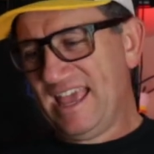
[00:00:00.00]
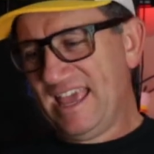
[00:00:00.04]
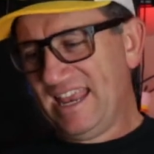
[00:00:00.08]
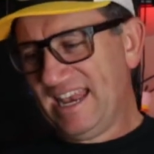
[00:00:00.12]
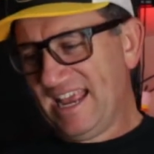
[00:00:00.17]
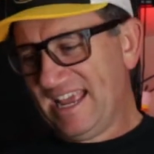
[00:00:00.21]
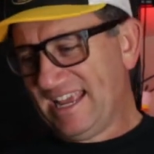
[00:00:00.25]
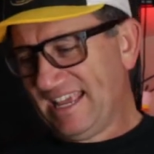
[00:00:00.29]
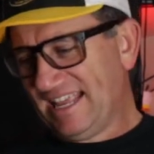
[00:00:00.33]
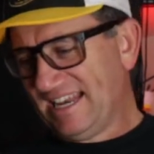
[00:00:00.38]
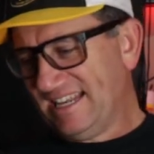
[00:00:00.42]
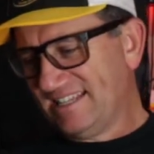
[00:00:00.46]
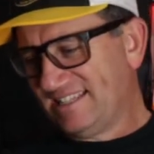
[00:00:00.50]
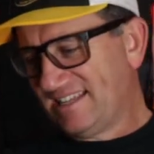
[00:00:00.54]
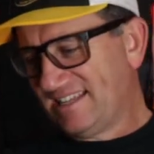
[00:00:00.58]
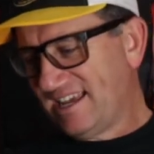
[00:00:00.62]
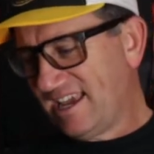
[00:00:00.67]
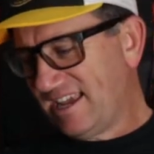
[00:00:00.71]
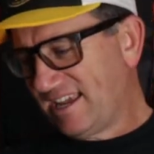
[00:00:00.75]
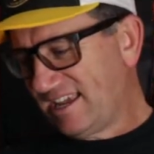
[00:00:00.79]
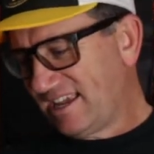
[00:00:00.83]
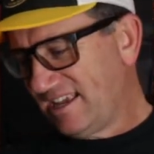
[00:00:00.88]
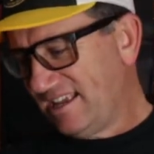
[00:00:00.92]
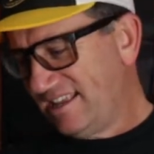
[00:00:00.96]
And they're going to
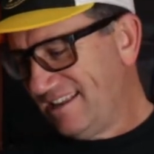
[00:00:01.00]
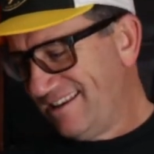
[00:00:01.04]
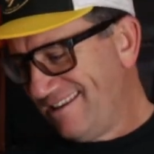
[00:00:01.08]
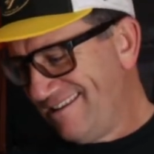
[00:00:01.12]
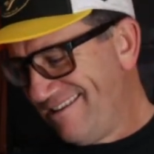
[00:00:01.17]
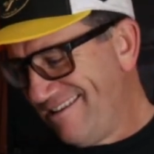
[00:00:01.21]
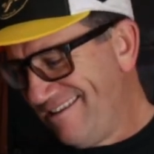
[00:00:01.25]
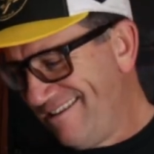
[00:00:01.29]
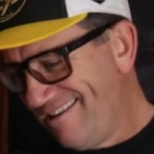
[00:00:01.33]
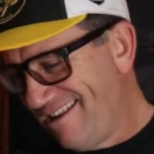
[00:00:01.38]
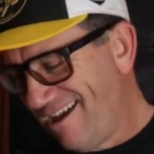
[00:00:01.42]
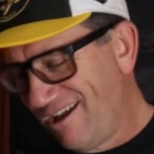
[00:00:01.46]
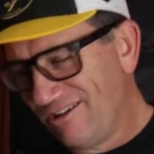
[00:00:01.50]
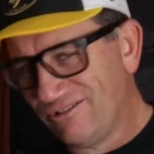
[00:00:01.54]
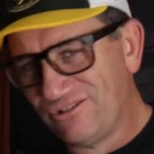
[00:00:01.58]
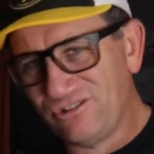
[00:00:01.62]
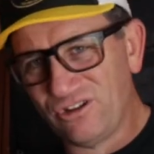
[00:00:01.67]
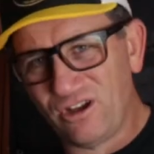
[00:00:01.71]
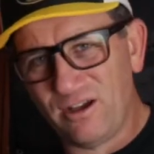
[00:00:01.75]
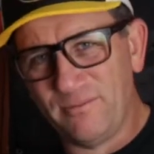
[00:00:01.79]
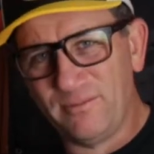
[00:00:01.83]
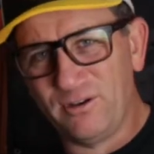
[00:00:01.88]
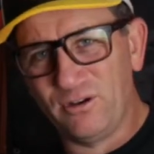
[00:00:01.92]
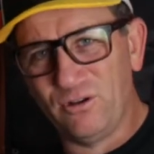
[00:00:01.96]
take no
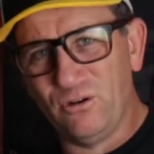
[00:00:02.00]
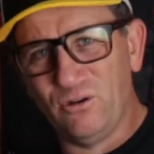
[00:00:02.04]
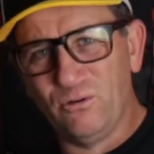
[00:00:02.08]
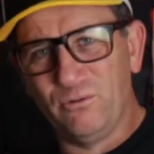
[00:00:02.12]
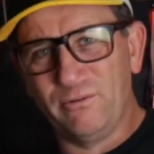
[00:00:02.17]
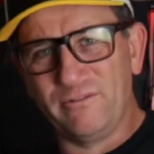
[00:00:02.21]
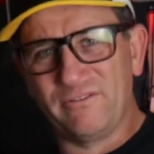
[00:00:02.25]
time at all